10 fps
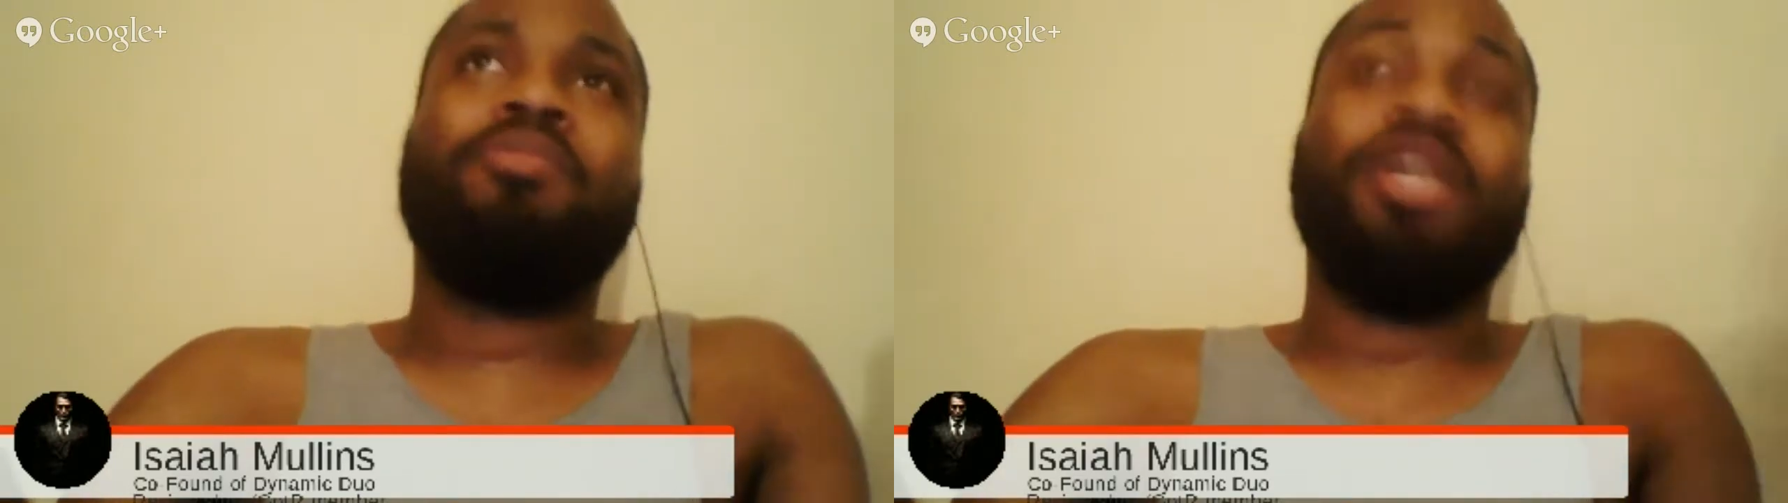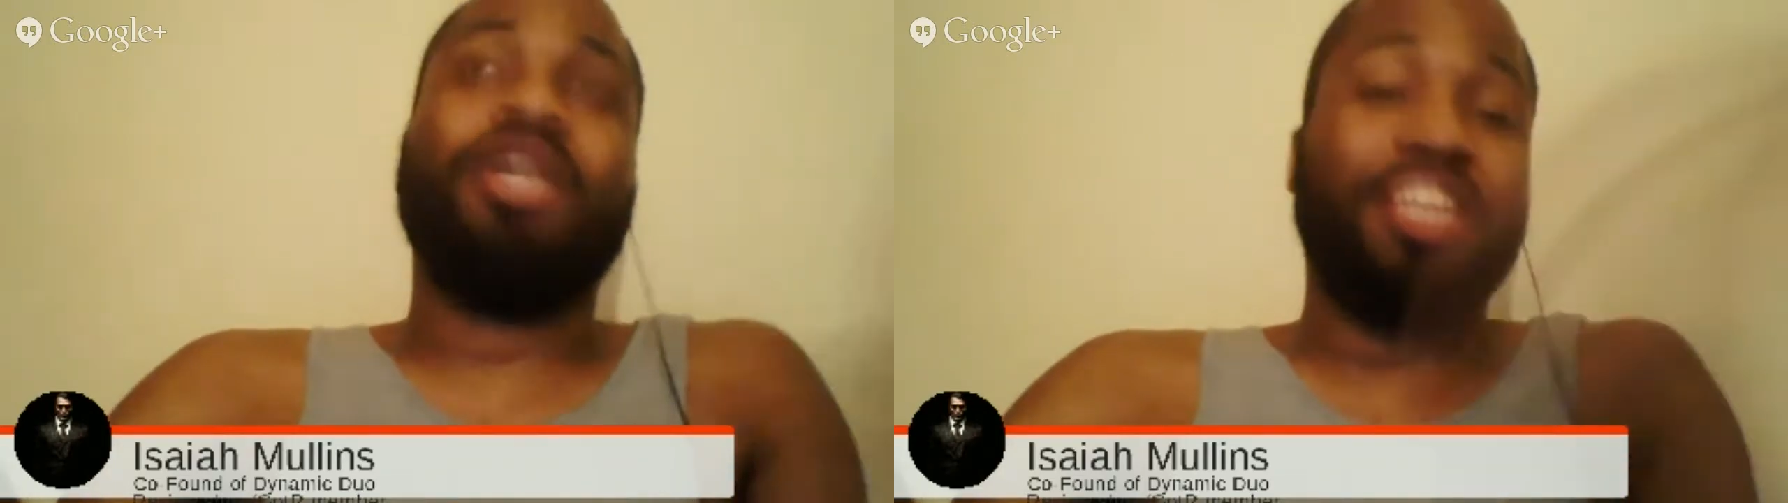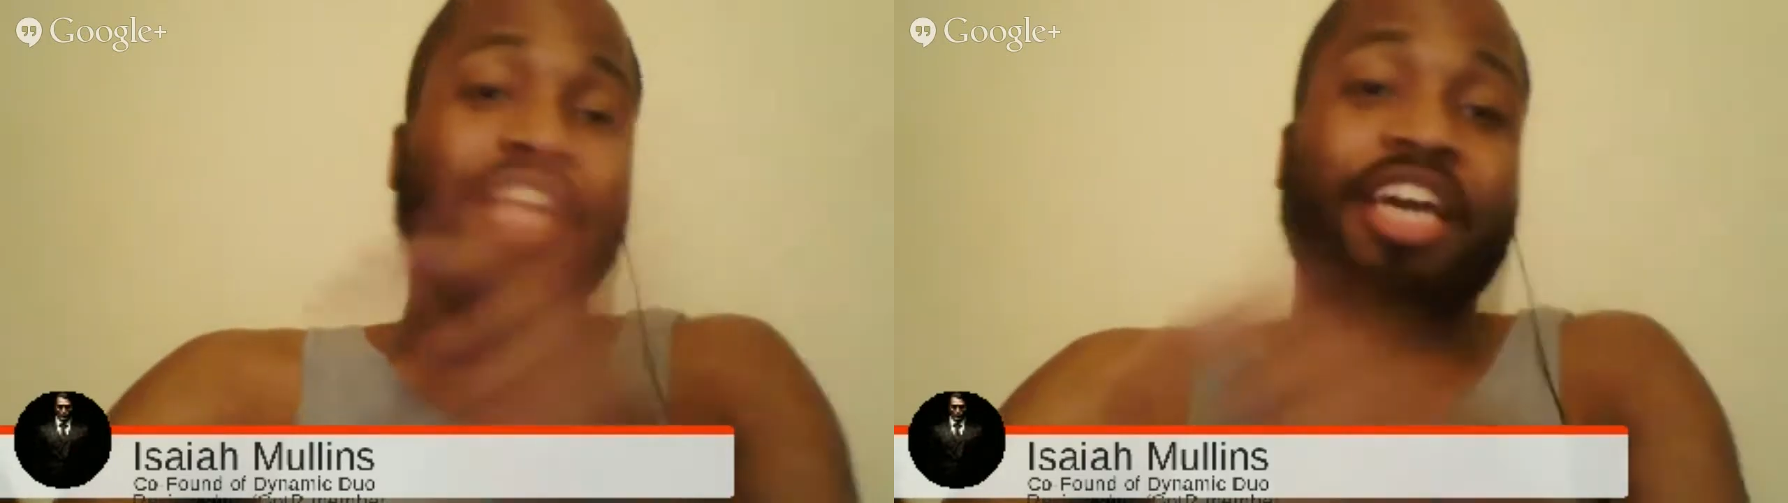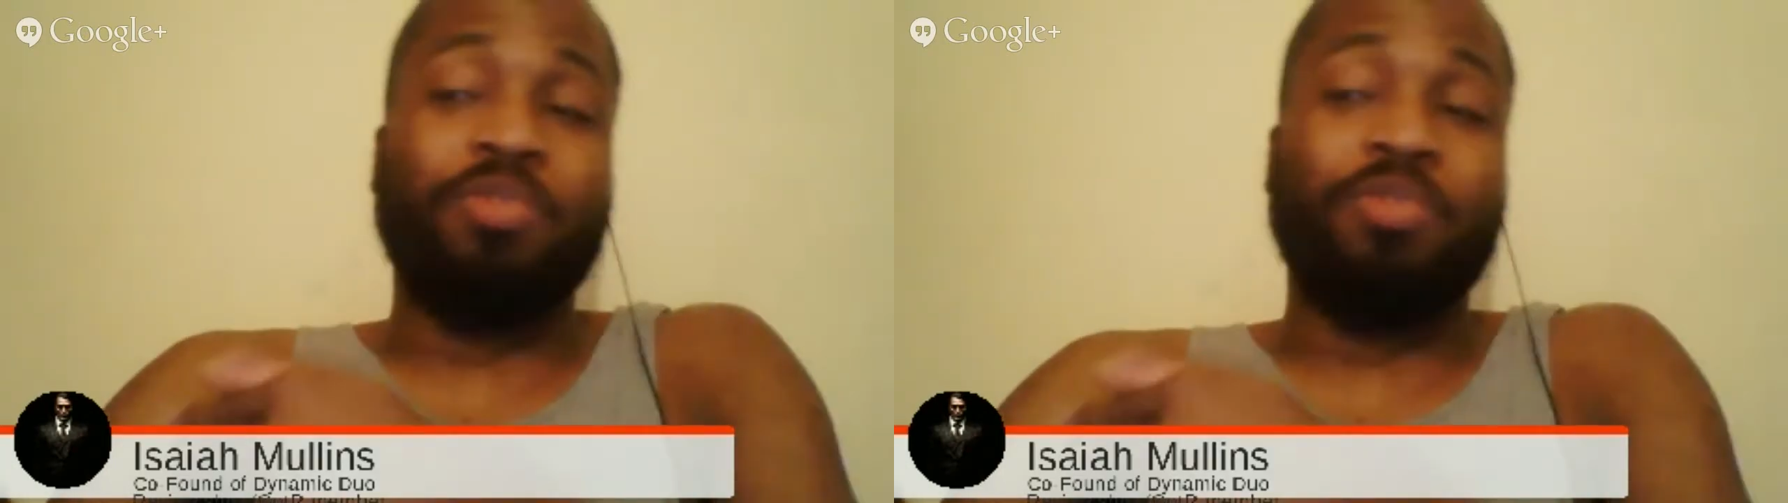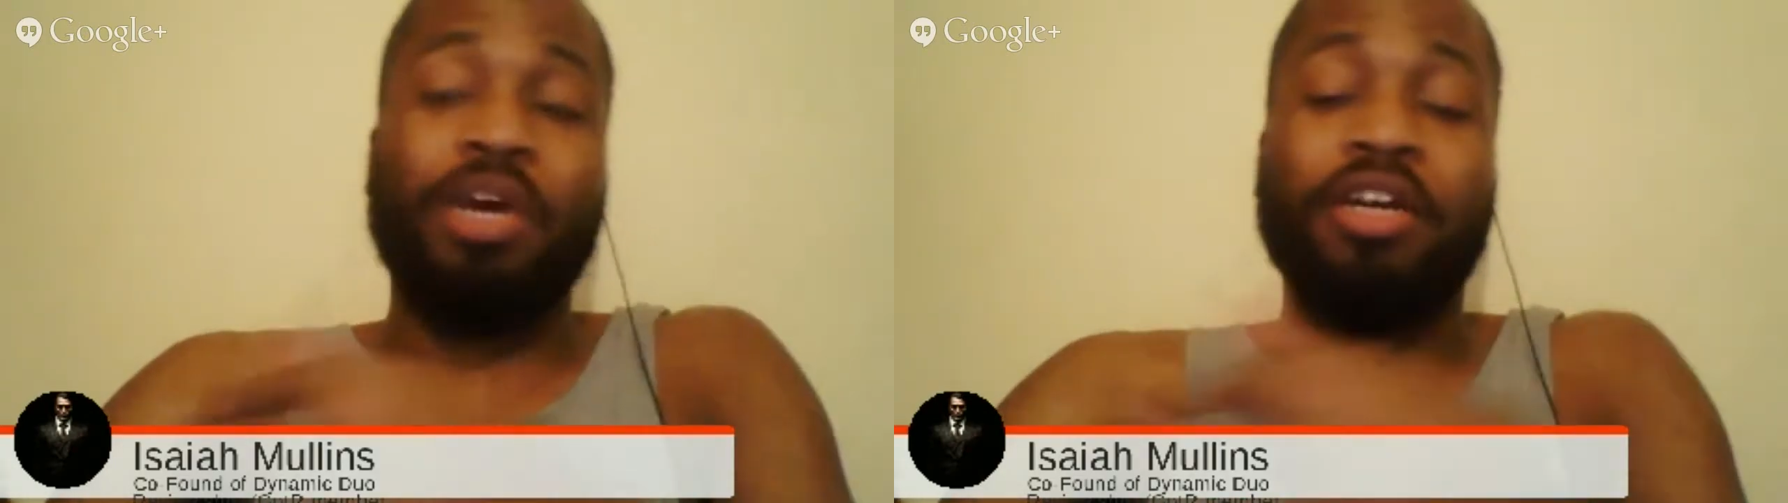who I did like
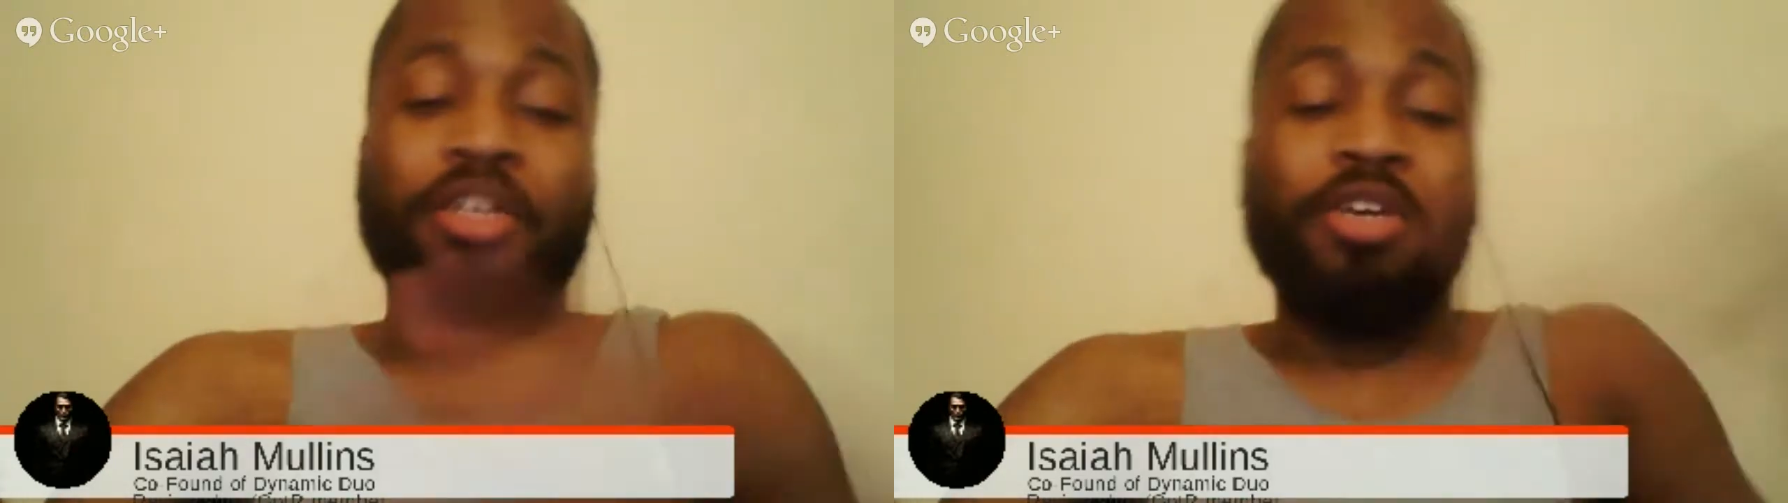as well.